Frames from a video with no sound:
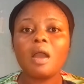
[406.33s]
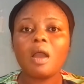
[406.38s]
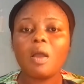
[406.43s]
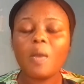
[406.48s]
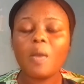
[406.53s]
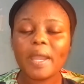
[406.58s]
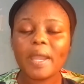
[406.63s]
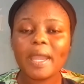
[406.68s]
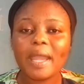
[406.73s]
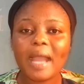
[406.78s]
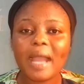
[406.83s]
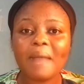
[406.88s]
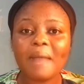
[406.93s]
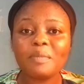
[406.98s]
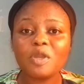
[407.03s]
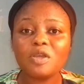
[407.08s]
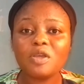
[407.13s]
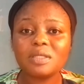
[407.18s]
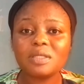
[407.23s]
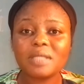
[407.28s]
Okay,
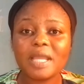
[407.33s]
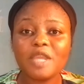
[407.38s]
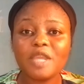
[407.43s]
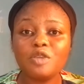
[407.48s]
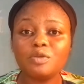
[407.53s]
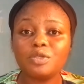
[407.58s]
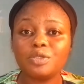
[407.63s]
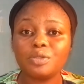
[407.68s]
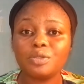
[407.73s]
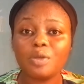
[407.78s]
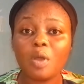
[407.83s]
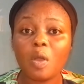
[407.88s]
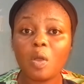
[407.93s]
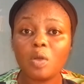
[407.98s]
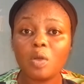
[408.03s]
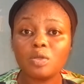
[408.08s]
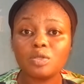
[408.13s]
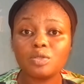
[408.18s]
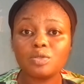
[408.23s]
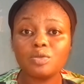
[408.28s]
I'm not saying you should not
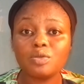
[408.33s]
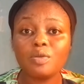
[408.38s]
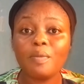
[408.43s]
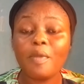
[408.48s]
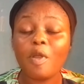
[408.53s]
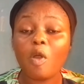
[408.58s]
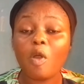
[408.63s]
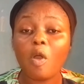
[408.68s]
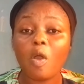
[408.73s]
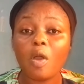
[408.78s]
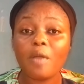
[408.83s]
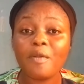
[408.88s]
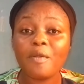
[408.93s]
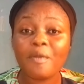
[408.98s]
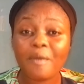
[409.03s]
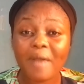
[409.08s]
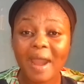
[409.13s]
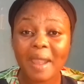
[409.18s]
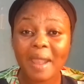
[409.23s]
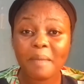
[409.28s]
consume
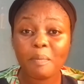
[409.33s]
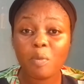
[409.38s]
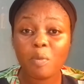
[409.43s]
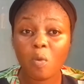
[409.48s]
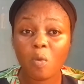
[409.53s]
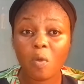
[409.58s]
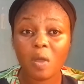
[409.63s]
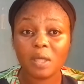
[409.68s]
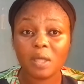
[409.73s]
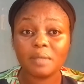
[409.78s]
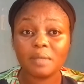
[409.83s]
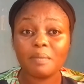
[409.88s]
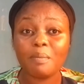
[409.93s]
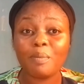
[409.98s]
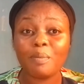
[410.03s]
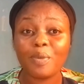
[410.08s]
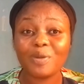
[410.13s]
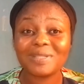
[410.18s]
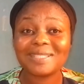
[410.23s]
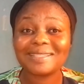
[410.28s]
ripe one,
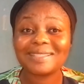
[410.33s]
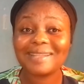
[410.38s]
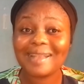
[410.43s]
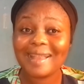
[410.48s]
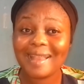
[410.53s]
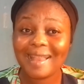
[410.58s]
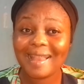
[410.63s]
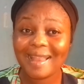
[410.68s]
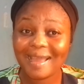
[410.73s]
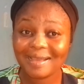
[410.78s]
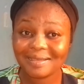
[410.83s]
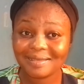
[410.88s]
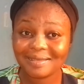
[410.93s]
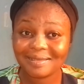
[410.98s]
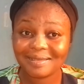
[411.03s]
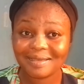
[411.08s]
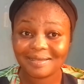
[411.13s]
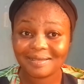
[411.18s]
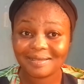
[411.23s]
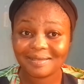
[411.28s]
but
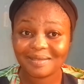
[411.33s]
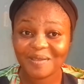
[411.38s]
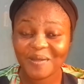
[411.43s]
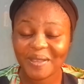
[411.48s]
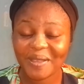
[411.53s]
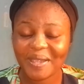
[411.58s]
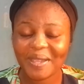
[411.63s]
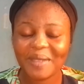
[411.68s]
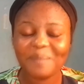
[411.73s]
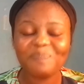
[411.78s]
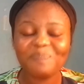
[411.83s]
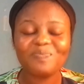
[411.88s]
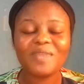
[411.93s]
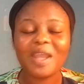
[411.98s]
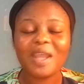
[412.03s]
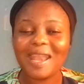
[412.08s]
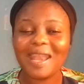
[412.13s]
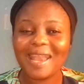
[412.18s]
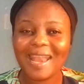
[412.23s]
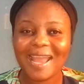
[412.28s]
less it, okay?
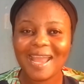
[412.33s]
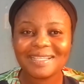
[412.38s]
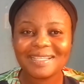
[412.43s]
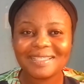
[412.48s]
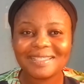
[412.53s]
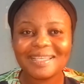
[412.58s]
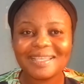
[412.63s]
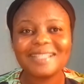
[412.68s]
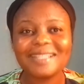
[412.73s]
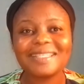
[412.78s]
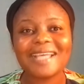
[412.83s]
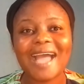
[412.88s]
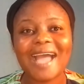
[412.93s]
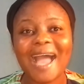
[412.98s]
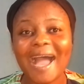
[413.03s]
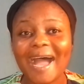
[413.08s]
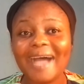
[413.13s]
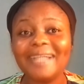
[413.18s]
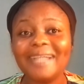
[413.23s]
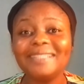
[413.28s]
Less it
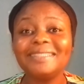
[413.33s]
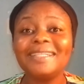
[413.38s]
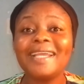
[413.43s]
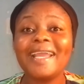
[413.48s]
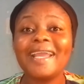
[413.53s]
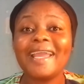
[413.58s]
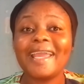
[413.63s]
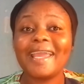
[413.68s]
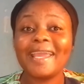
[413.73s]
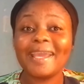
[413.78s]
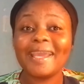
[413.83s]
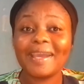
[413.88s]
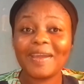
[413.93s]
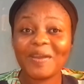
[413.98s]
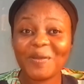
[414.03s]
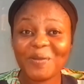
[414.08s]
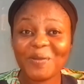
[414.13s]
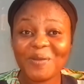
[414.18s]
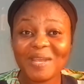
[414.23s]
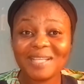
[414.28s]
and
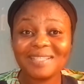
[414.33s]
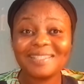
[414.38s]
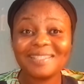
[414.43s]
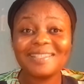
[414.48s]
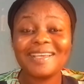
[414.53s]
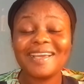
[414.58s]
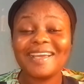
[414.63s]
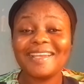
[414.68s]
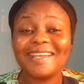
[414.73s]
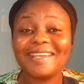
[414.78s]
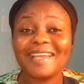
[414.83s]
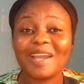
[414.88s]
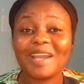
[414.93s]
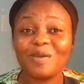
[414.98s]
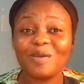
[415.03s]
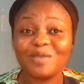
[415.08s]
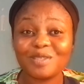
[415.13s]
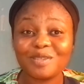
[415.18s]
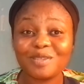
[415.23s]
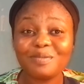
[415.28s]
increase the
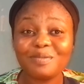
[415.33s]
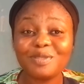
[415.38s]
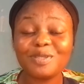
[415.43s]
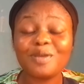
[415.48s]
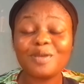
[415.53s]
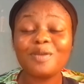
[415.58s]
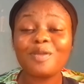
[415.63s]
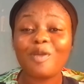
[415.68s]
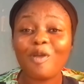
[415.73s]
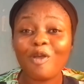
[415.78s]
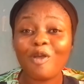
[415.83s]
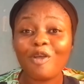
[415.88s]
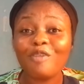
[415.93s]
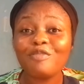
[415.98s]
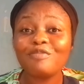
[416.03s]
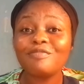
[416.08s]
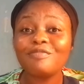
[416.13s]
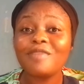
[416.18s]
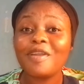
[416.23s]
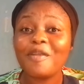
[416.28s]
consumption
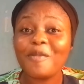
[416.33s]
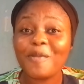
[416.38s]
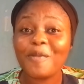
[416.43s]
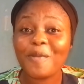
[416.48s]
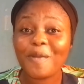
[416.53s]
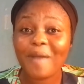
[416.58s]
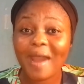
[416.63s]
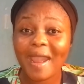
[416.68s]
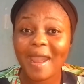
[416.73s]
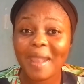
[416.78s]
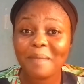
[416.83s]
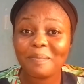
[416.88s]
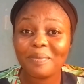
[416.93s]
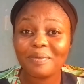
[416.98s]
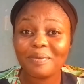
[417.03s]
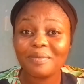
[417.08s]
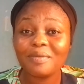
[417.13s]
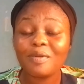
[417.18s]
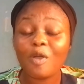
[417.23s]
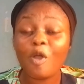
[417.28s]
of
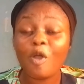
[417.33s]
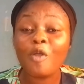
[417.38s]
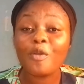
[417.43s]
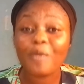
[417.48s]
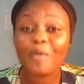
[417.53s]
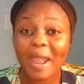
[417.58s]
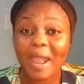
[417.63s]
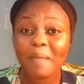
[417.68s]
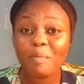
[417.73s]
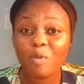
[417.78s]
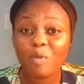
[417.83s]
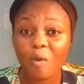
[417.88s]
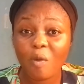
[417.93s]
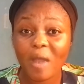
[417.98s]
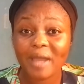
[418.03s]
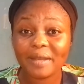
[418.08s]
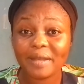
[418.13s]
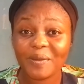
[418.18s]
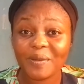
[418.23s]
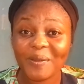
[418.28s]
unripe
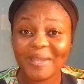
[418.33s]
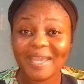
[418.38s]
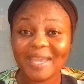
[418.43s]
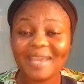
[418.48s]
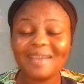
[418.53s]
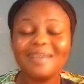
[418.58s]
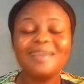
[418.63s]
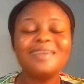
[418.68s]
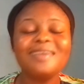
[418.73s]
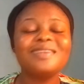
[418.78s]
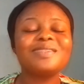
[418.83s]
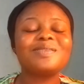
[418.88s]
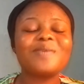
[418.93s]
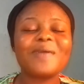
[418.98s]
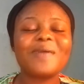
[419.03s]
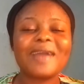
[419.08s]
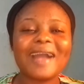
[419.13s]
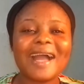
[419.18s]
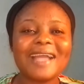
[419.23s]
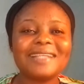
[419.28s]
one, okay?
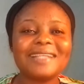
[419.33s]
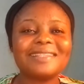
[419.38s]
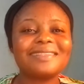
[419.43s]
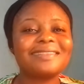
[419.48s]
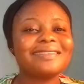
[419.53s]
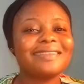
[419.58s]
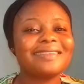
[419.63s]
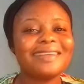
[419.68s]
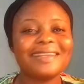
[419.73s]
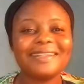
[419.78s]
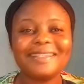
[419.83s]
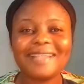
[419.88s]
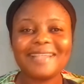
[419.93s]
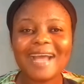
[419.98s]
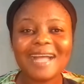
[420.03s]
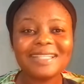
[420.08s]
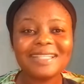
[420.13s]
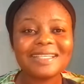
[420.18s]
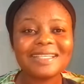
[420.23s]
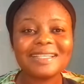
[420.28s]
So guys,
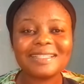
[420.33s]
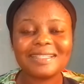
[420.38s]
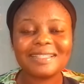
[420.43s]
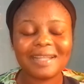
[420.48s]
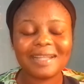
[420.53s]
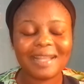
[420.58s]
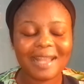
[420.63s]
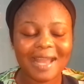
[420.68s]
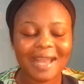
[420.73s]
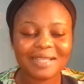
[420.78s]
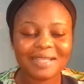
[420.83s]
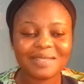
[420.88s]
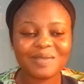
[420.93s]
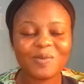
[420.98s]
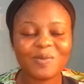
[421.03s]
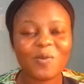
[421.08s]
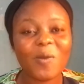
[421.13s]
that is the last